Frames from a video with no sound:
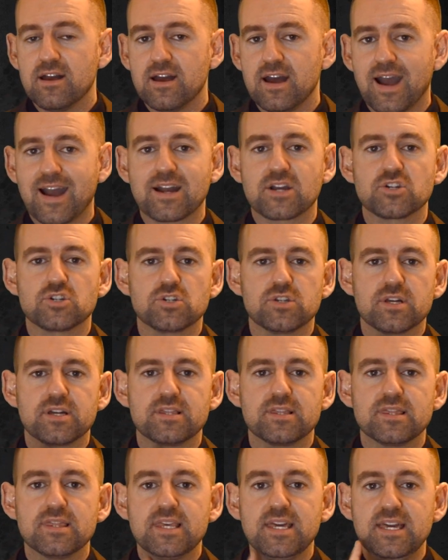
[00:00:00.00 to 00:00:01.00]
actually
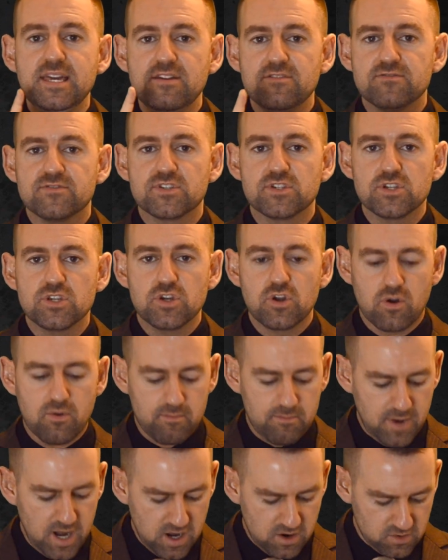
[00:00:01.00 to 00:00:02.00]
leaves your
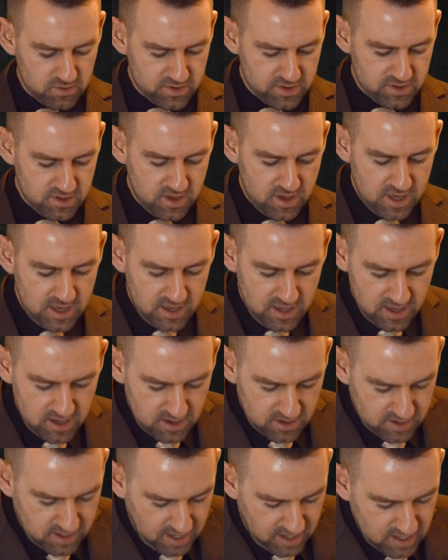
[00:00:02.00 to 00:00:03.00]
mouth.
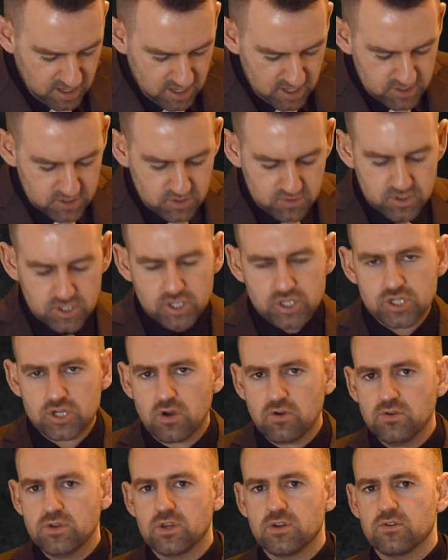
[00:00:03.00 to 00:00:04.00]
Okay, so to
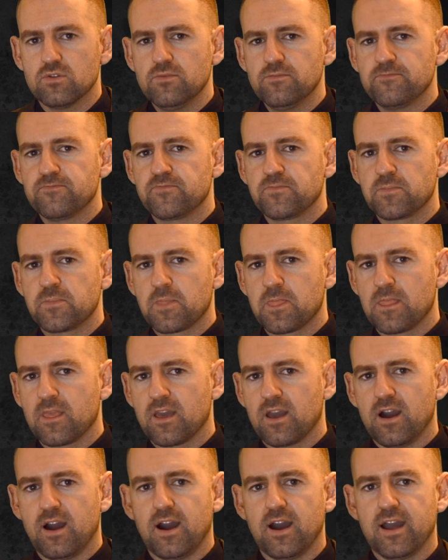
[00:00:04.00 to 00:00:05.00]
show you,
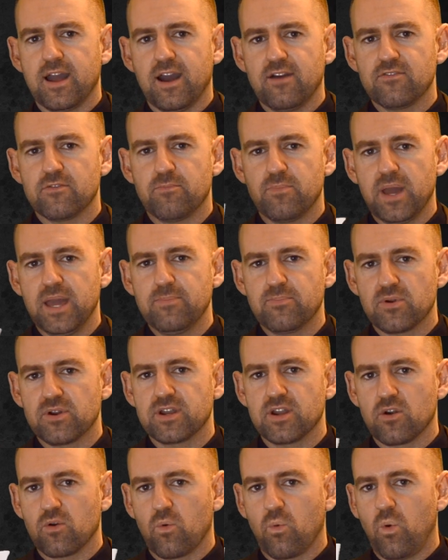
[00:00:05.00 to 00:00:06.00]
I have a paper
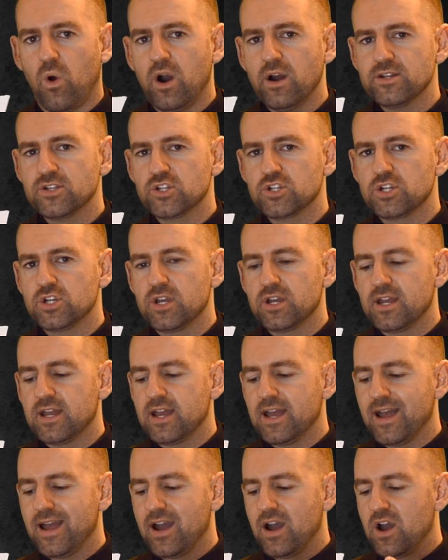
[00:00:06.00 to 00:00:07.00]
here. Watch
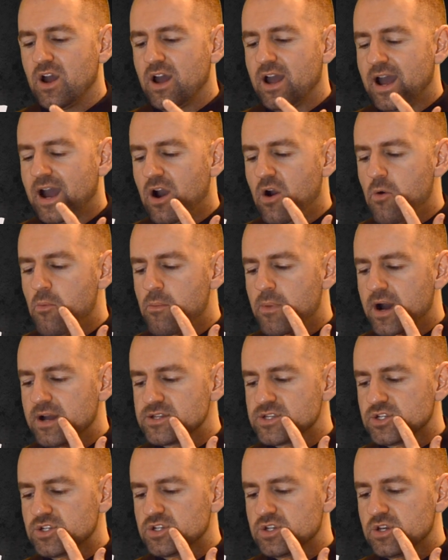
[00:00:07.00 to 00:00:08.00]
how
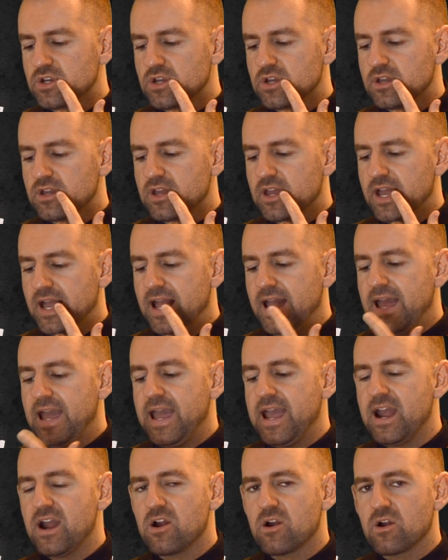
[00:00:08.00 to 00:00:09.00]
much
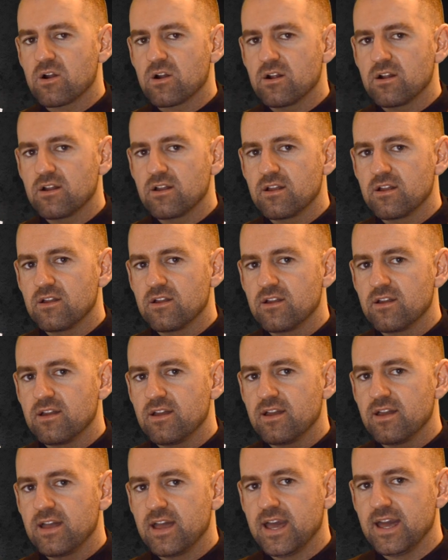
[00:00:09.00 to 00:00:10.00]
air
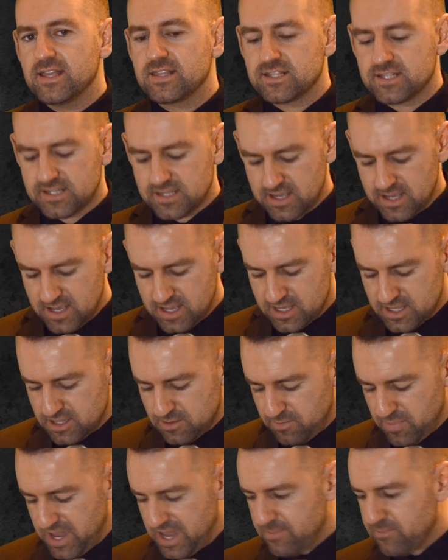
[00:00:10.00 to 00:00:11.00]
hits the
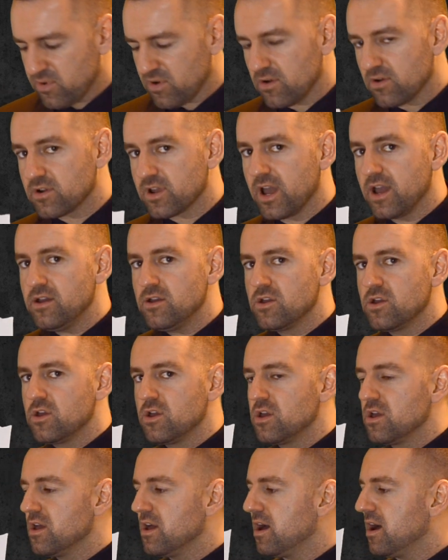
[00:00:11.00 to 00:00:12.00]
paper, okay?
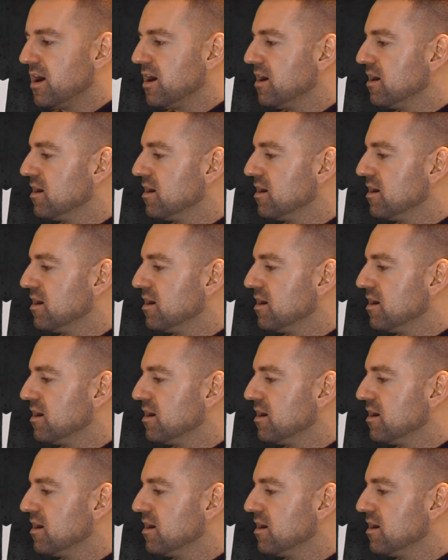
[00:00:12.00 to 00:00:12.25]
B,